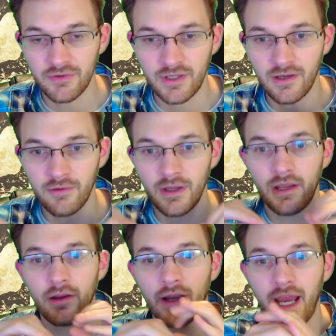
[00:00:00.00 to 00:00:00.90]
So you go
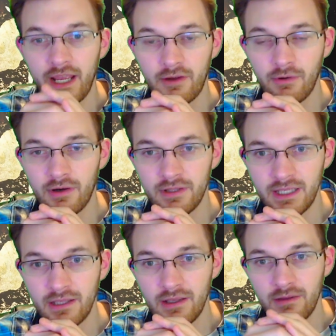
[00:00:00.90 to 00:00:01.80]
high
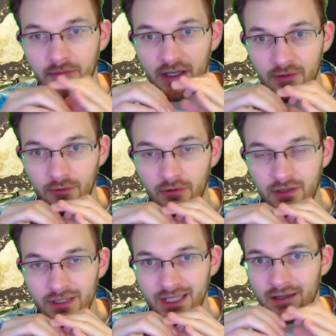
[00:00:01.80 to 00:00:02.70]
quality, medium
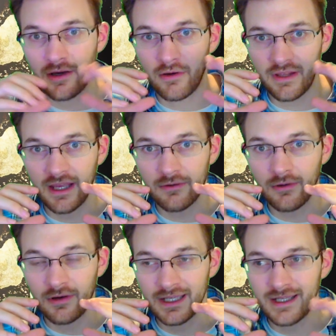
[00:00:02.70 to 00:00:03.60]
quality, okay
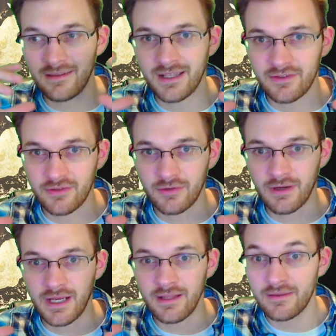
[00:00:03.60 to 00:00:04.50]
quality, not so
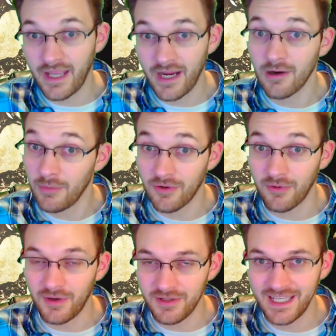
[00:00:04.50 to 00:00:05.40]
great, terrible
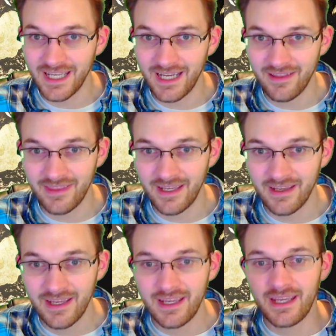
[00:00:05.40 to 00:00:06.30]
quality kind of thing,
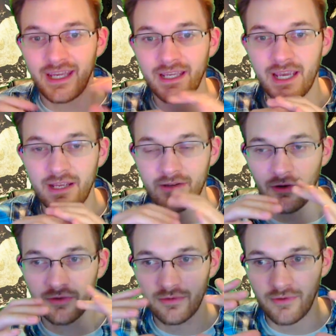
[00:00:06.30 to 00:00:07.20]
and it kind of
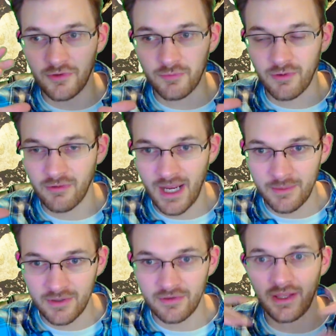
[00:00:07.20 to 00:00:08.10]
goes through those
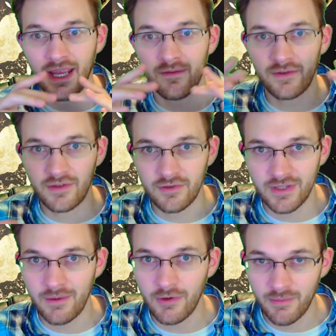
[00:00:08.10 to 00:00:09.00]
parameters every single
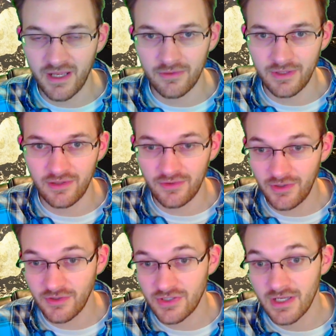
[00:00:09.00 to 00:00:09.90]
time you go back through that
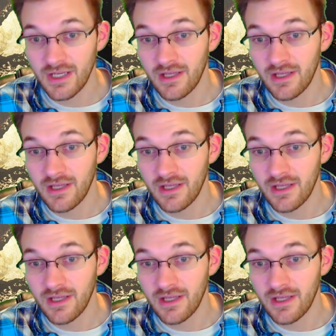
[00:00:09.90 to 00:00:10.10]
search.